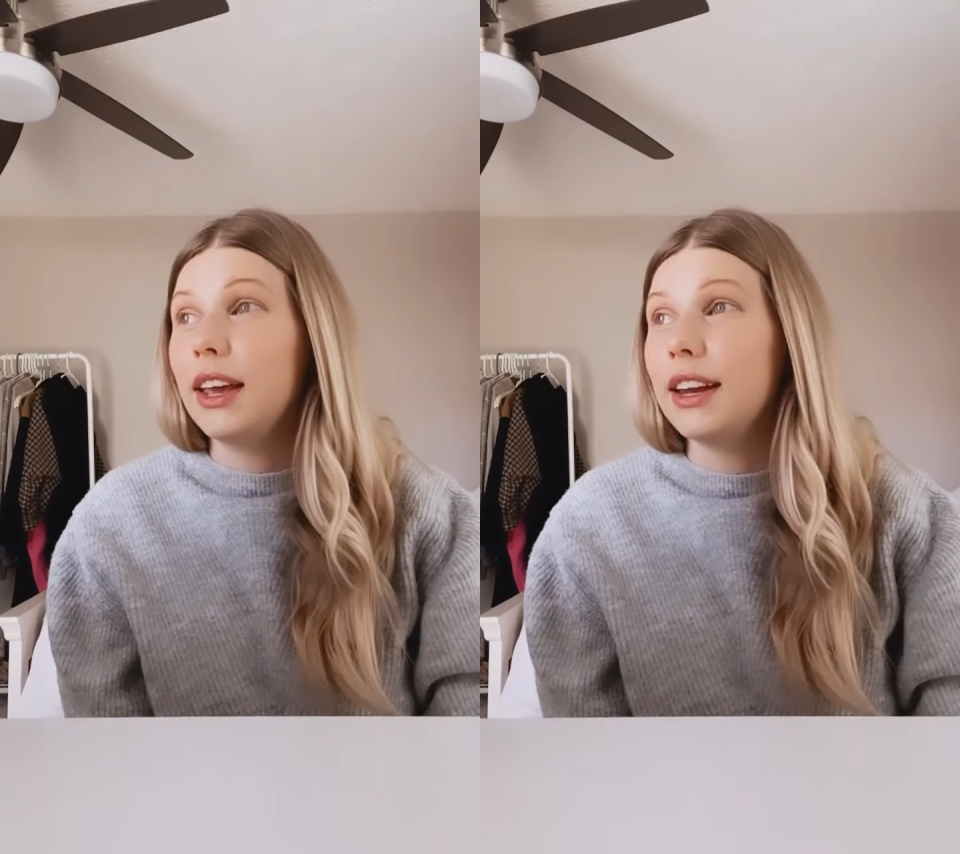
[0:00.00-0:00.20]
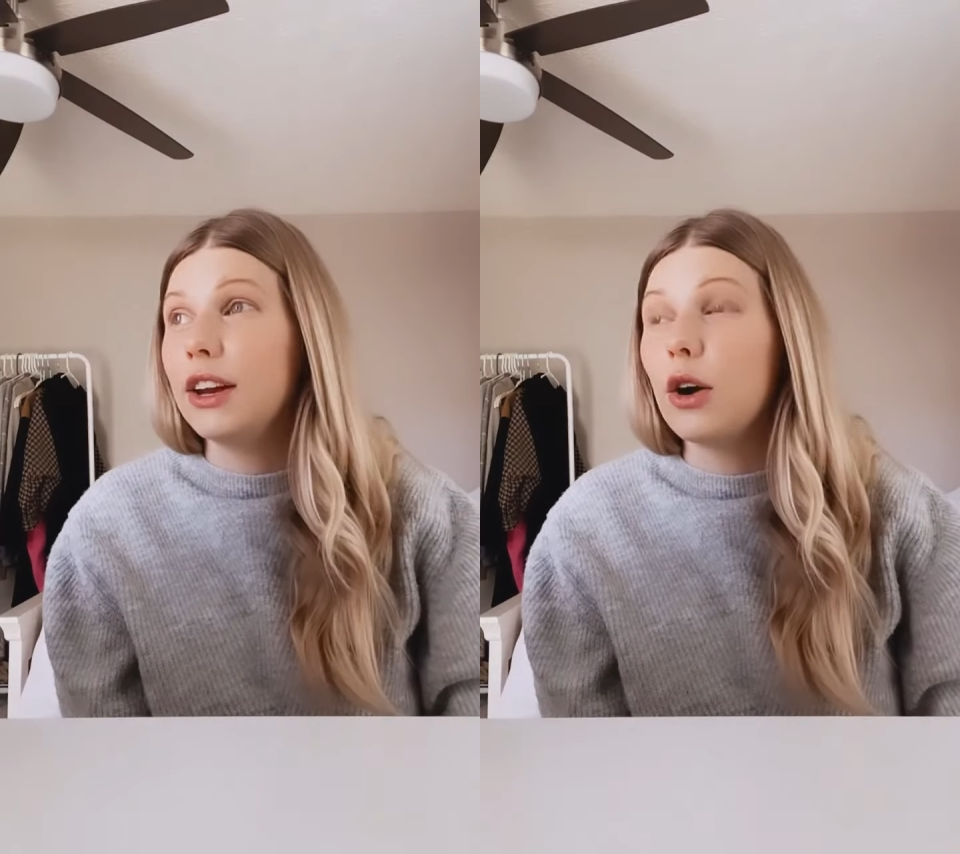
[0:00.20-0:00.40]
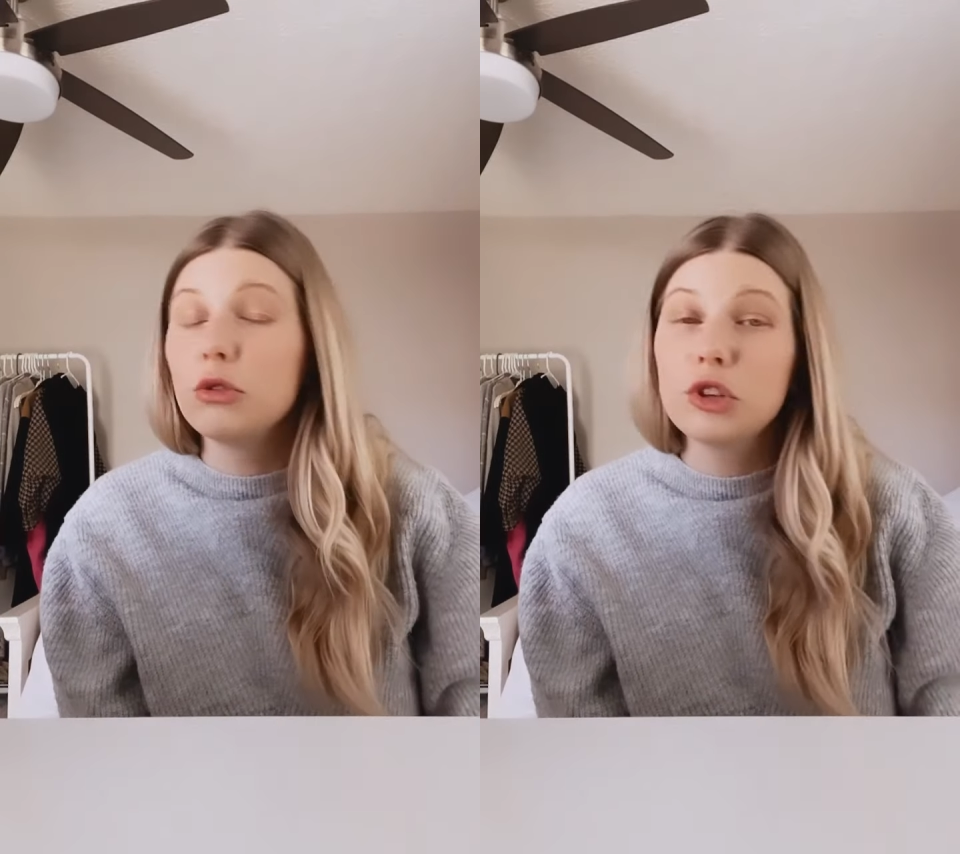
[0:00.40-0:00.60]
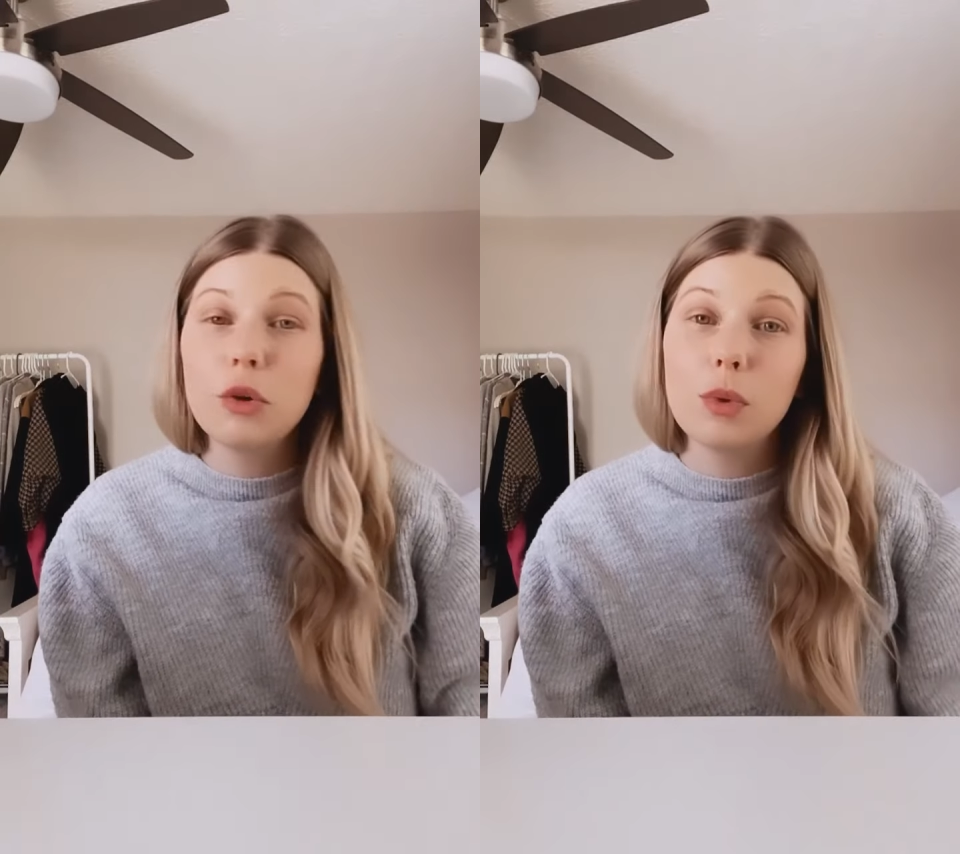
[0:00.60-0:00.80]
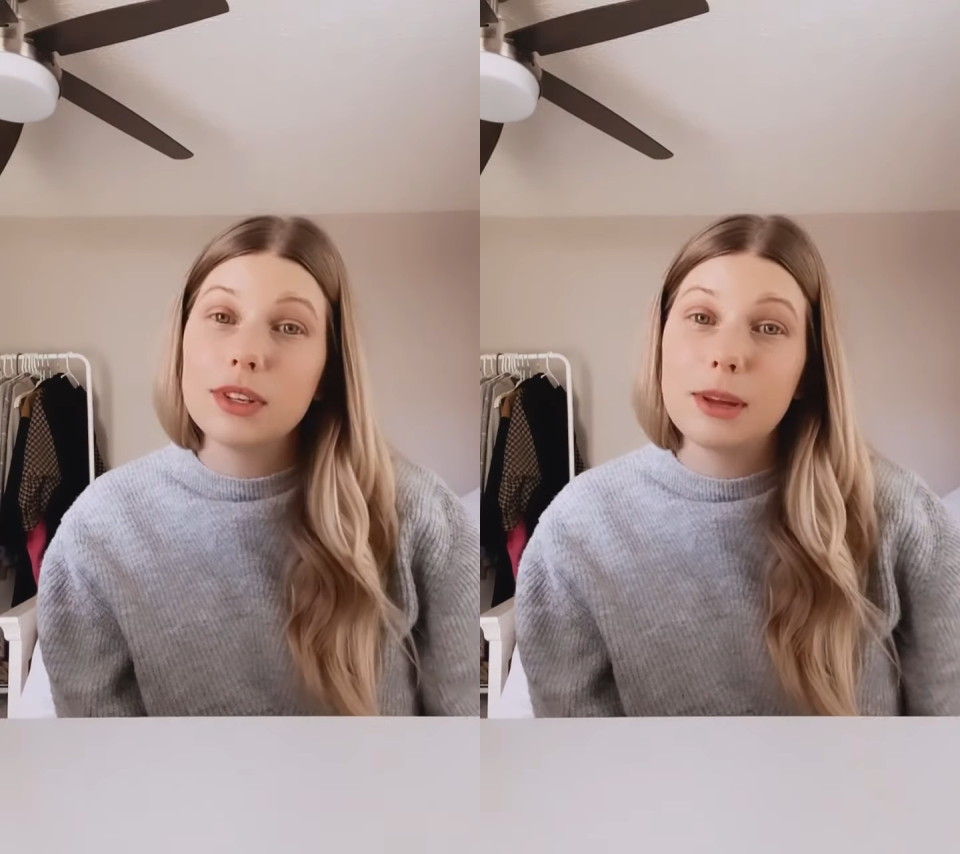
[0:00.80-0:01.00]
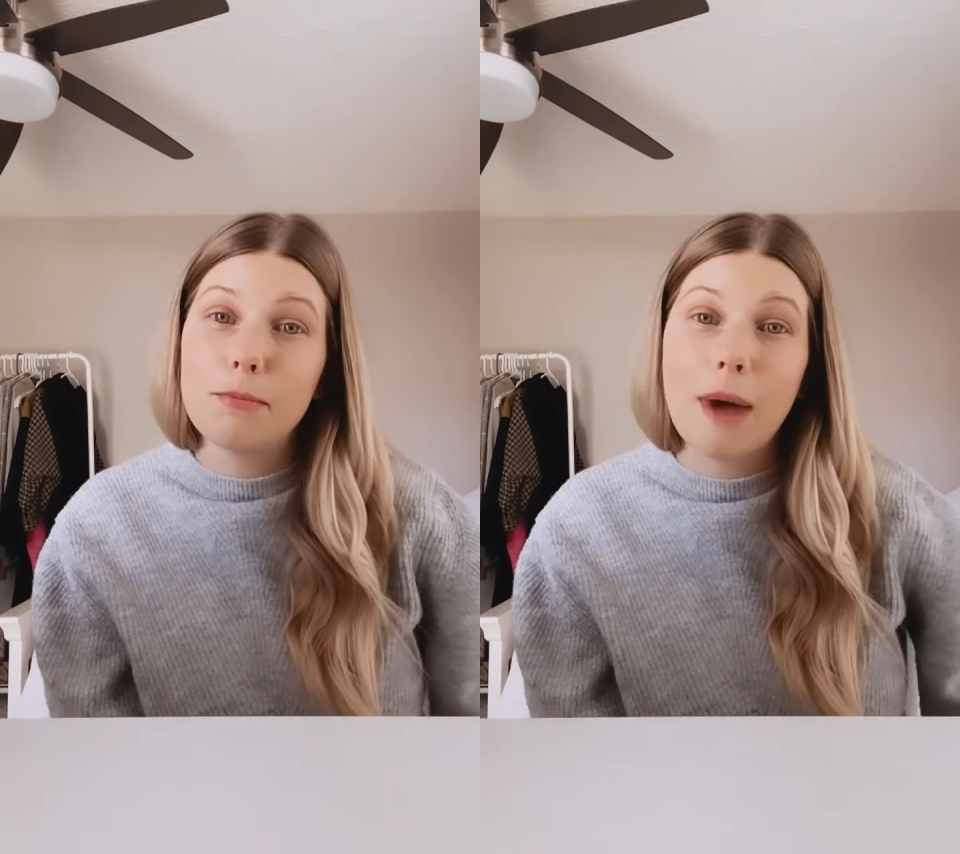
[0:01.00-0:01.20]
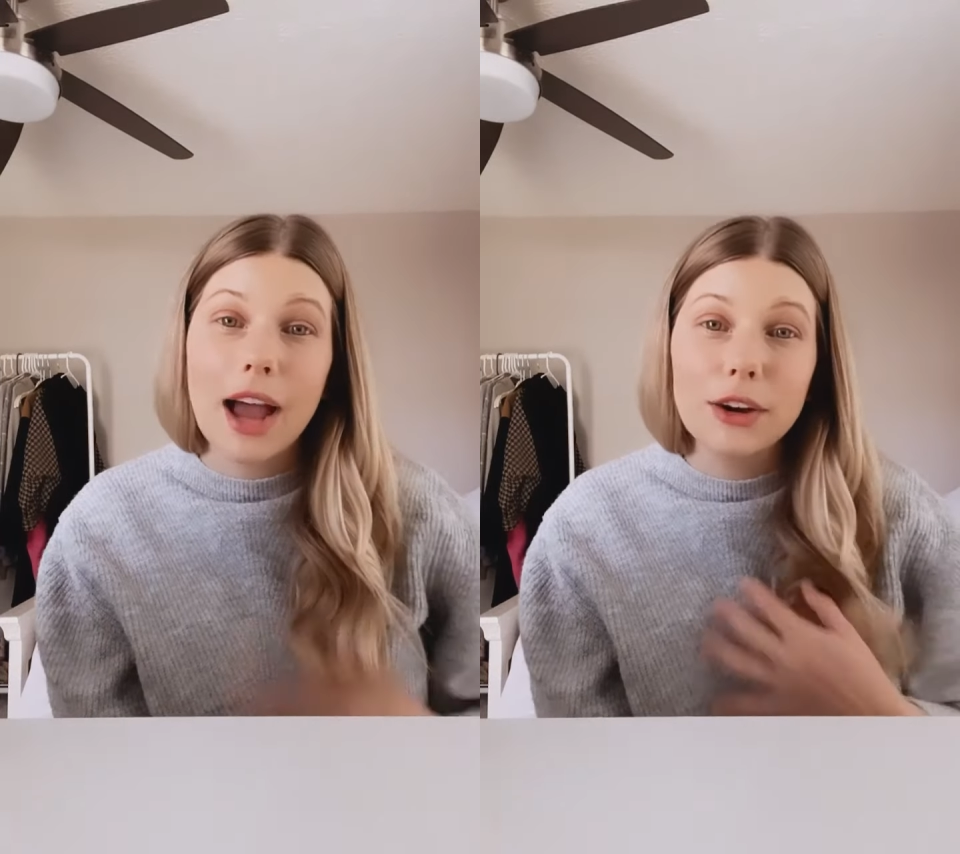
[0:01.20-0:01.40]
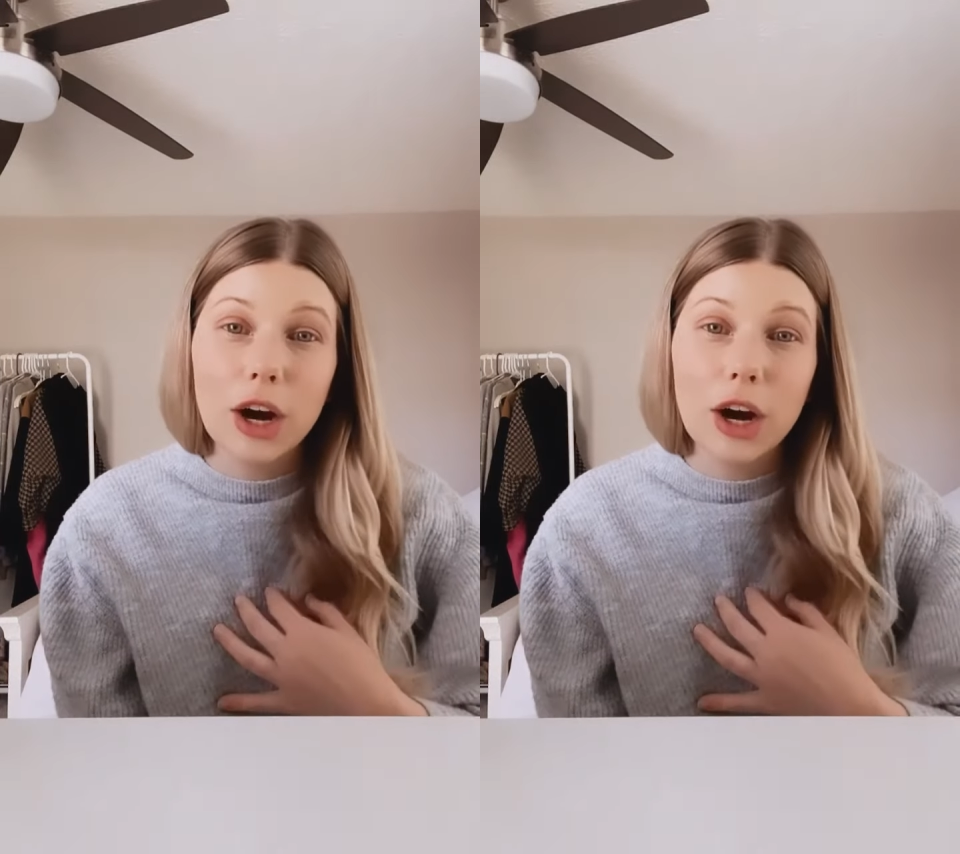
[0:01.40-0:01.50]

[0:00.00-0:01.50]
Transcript: And it also wasn't my